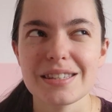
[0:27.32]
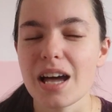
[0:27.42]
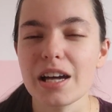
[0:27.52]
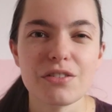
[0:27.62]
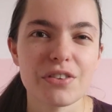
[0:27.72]
is
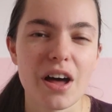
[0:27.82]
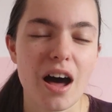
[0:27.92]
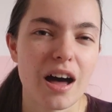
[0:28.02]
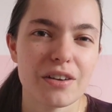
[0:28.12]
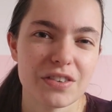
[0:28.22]
kind of a
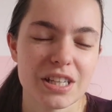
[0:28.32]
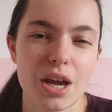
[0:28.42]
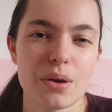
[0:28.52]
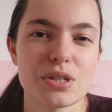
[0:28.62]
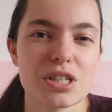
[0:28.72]
hard
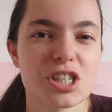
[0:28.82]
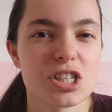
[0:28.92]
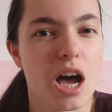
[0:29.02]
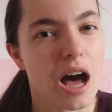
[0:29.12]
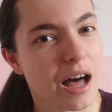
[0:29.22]
video to
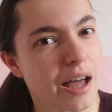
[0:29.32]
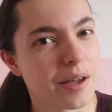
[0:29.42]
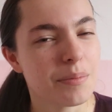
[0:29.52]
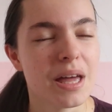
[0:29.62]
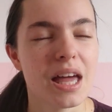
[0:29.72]

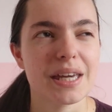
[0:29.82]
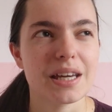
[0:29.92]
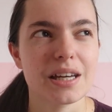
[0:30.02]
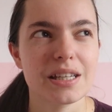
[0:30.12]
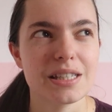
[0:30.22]
time
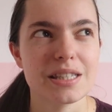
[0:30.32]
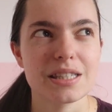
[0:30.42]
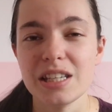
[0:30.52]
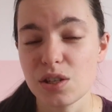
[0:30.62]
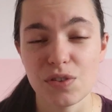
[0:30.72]
because
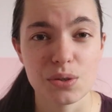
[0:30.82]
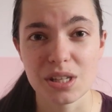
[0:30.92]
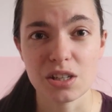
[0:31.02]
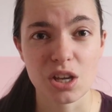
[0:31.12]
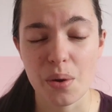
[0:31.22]
interviews
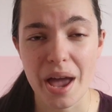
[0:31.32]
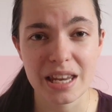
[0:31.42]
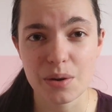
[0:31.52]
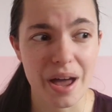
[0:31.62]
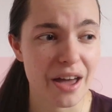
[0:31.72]
can go
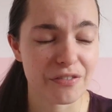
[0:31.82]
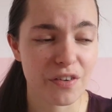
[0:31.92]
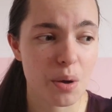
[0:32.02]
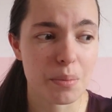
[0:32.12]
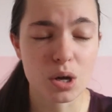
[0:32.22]
anywhere
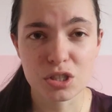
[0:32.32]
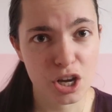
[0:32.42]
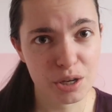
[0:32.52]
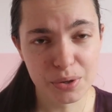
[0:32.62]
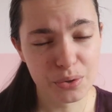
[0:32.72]
from
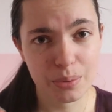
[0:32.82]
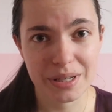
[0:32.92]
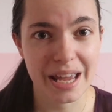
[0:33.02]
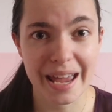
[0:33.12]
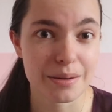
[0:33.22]
October all the way
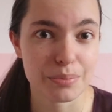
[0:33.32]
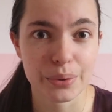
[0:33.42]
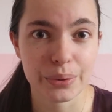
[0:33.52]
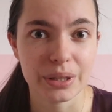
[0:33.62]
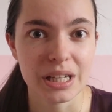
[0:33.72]
to
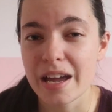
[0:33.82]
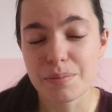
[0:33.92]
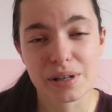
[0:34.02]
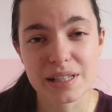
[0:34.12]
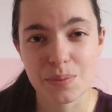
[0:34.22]
April.
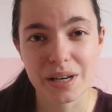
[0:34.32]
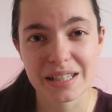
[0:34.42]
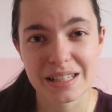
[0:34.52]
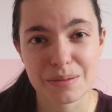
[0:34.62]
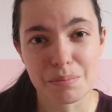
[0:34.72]
April is when I
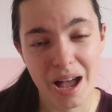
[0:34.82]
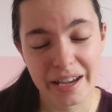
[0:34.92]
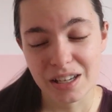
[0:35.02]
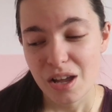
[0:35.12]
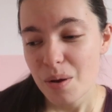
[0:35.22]
did
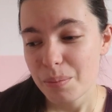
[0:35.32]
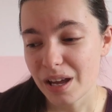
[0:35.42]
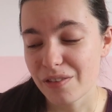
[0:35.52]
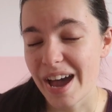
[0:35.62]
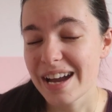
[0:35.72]
mine, but
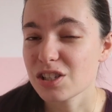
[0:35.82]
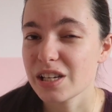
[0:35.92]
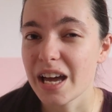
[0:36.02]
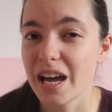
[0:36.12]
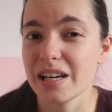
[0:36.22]
I've
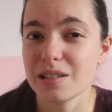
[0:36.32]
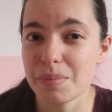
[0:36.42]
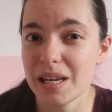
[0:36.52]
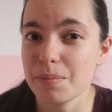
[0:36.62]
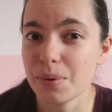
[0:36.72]
actually heard
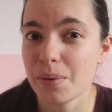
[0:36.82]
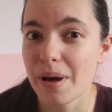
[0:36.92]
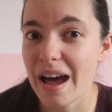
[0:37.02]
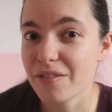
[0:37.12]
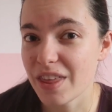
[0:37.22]
people
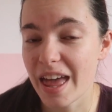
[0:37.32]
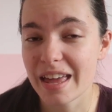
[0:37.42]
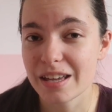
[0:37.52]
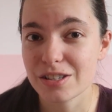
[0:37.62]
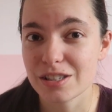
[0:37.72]
have
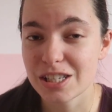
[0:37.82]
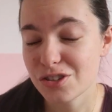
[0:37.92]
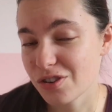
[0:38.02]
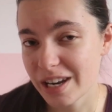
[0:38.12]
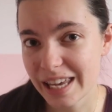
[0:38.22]
their
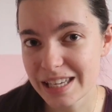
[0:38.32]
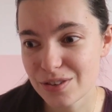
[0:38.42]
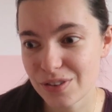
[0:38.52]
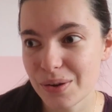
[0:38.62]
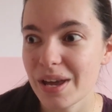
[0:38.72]
teacher training
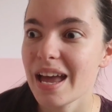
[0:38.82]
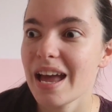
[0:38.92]
interview